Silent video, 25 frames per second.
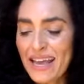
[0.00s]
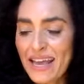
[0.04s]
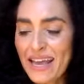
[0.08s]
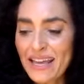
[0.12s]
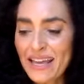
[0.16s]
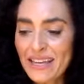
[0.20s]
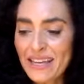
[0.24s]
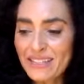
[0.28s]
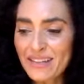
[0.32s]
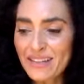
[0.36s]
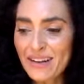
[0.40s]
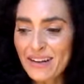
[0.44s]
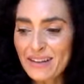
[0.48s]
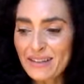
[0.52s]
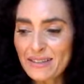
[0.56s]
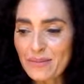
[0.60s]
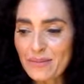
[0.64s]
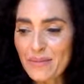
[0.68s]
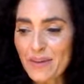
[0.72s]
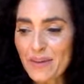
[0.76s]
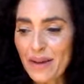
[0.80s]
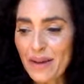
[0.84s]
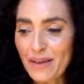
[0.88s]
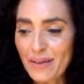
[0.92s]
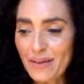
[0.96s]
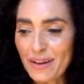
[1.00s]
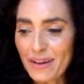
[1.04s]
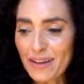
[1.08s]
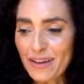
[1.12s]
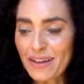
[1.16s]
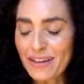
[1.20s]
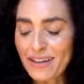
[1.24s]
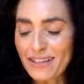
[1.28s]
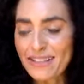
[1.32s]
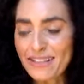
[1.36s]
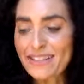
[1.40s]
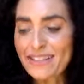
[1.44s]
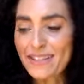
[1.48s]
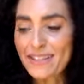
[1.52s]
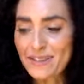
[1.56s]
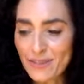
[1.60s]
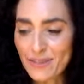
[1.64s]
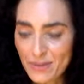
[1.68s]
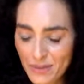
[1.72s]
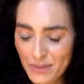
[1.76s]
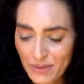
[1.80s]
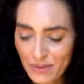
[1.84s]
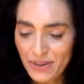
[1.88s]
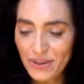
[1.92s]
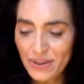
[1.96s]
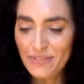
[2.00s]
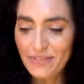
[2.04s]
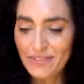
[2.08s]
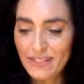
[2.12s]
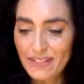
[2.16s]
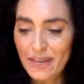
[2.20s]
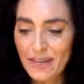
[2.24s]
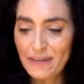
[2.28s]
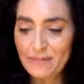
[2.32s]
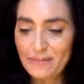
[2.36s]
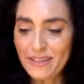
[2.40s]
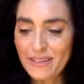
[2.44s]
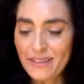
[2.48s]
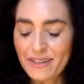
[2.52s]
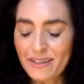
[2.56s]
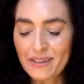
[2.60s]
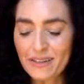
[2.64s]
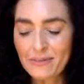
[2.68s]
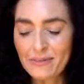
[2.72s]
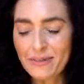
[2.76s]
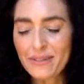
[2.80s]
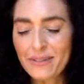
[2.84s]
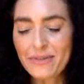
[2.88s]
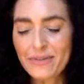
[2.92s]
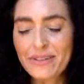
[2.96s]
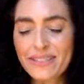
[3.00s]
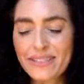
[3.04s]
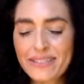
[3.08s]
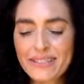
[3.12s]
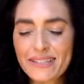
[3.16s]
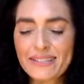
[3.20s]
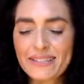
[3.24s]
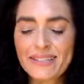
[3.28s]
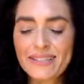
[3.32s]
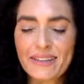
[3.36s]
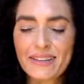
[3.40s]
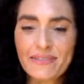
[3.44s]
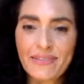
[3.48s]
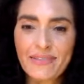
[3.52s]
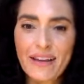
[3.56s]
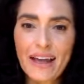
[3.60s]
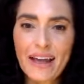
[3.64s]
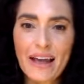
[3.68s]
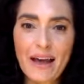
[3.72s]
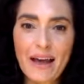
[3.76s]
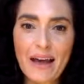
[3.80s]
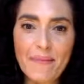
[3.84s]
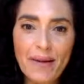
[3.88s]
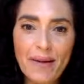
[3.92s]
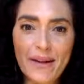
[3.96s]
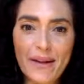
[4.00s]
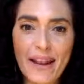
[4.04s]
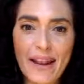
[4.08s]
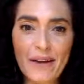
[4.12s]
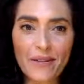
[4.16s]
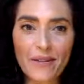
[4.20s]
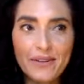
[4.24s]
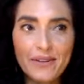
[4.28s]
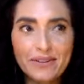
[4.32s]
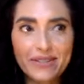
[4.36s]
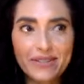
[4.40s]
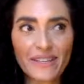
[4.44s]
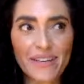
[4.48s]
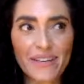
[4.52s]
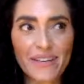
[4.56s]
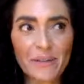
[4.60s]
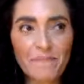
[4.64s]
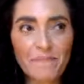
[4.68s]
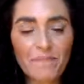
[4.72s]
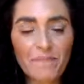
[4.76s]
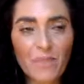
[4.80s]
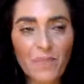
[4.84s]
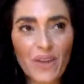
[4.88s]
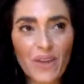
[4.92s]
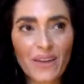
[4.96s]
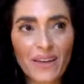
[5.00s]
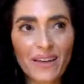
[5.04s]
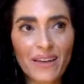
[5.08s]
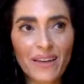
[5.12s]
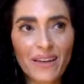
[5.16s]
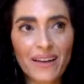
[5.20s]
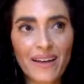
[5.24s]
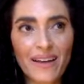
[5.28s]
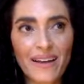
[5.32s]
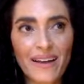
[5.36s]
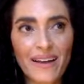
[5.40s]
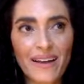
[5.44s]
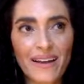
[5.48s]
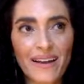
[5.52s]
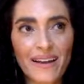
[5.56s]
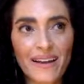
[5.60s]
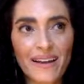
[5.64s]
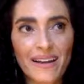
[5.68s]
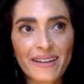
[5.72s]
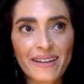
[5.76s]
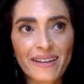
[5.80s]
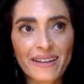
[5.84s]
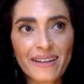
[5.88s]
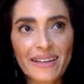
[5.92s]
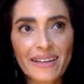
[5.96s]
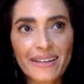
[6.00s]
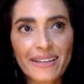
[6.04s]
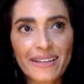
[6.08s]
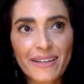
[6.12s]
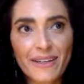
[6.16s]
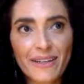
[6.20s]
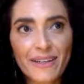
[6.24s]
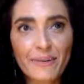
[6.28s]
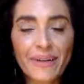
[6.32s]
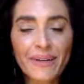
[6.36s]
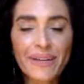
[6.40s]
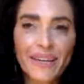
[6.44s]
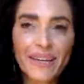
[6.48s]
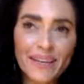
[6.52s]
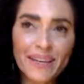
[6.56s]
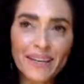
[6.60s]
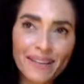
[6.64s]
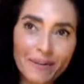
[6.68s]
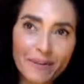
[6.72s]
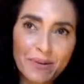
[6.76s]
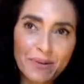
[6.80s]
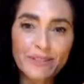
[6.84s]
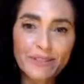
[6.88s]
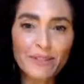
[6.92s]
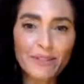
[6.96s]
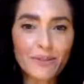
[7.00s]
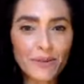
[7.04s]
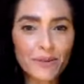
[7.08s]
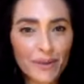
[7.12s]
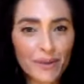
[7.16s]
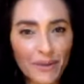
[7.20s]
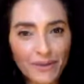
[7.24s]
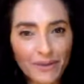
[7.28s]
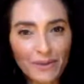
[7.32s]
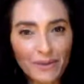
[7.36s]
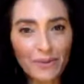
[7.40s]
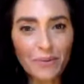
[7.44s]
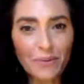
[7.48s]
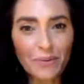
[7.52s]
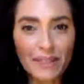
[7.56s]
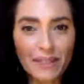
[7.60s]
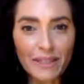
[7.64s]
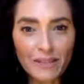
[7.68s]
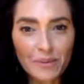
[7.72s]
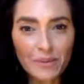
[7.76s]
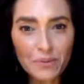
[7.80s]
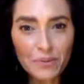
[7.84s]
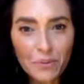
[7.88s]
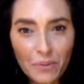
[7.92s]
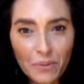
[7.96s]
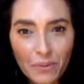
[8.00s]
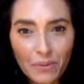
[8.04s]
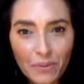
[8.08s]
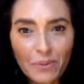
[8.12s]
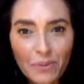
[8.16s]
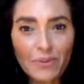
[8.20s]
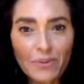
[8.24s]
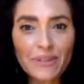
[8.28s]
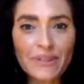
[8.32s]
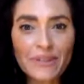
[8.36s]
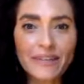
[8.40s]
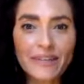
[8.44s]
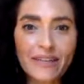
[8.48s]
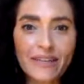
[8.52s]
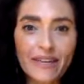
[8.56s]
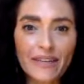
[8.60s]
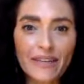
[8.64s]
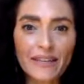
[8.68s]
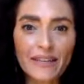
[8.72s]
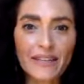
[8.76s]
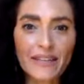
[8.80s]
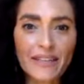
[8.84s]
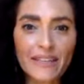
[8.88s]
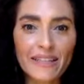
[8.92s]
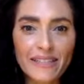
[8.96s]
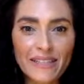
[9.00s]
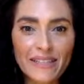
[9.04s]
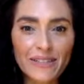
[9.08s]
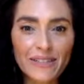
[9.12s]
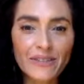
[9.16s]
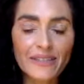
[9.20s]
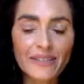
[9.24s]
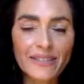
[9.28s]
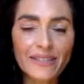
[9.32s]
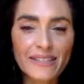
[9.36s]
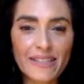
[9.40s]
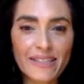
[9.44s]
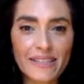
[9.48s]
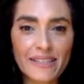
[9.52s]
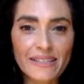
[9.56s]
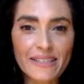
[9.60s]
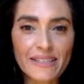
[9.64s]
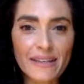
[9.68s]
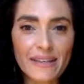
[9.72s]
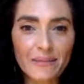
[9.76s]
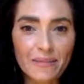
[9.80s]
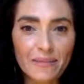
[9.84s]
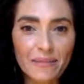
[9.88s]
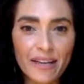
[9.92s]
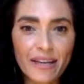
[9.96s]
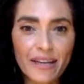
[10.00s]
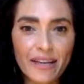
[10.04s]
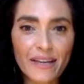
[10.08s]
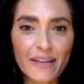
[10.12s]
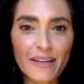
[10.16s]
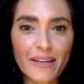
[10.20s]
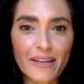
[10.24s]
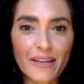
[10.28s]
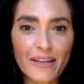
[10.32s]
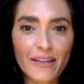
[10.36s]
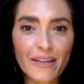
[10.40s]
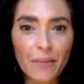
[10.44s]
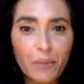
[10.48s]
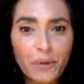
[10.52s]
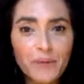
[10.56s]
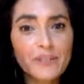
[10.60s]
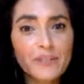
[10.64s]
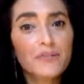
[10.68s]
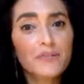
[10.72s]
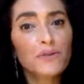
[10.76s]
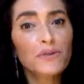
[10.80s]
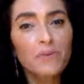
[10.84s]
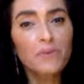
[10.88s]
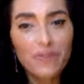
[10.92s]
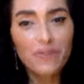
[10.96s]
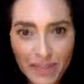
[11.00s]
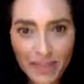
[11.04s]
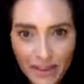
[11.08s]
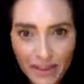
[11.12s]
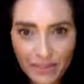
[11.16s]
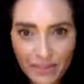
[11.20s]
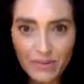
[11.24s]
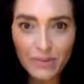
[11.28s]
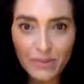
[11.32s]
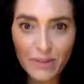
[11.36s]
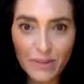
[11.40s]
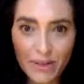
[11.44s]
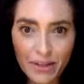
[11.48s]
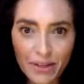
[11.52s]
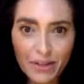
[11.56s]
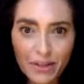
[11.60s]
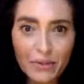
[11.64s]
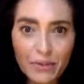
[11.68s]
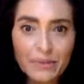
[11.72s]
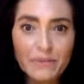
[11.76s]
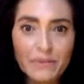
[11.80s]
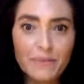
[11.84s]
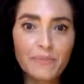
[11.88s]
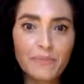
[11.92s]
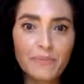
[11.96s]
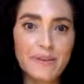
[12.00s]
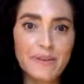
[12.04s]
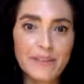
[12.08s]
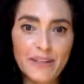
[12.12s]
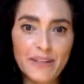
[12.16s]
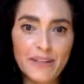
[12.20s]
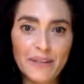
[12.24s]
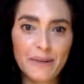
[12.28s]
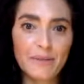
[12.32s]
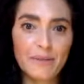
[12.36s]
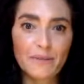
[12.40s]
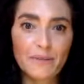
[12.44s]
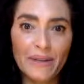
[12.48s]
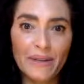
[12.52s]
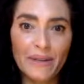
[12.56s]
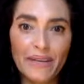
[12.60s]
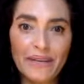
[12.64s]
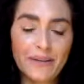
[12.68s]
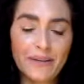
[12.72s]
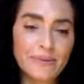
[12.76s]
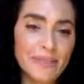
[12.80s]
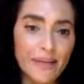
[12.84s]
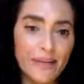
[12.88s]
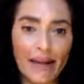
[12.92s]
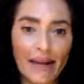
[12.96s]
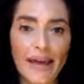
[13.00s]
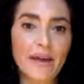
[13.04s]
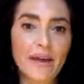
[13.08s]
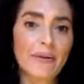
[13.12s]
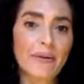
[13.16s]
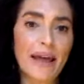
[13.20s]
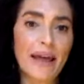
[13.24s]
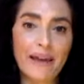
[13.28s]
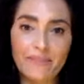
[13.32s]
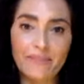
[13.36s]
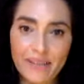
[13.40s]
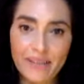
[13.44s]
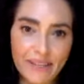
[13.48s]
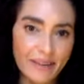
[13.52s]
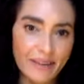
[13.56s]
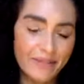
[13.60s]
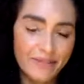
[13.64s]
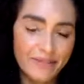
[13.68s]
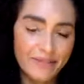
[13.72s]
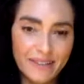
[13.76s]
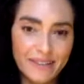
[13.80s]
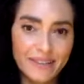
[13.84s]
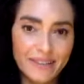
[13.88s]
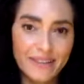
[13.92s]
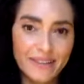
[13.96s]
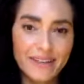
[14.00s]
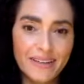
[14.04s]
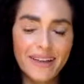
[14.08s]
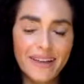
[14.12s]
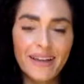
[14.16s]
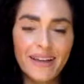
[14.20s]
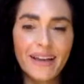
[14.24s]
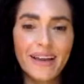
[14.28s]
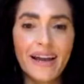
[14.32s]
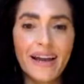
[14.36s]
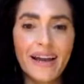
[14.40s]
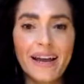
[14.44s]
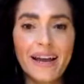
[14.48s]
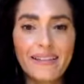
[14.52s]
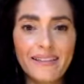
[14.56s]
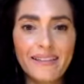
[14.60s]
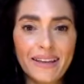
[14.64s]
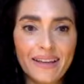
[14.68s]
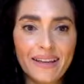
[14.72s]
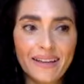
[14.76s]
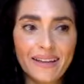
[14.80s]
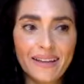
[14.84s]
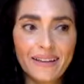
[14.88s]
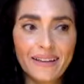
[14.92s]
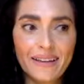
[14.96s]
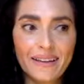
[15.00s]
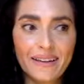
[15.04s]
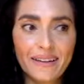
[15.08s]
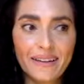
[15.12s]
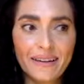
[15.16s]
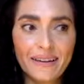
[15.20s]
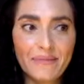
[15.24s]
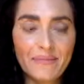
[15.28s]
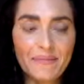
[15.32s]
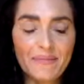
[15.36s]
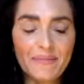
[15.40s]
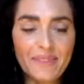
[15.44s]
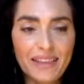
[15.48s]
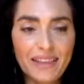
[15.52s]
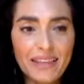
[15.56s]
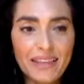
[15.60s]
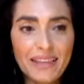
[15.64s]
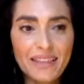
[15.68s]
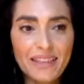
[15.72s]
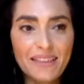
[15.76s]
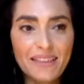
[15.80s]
he talks about, uh, he tells a story oftentimes at, at retreats and stuff about how there's a, uh, you know, a kid that wasn't doing all so well in school. And, and the teacher had said to him, like, you know, but what is your gift? What are you, sp-? you know, and he was like, I don't have a gift. And, and then um, he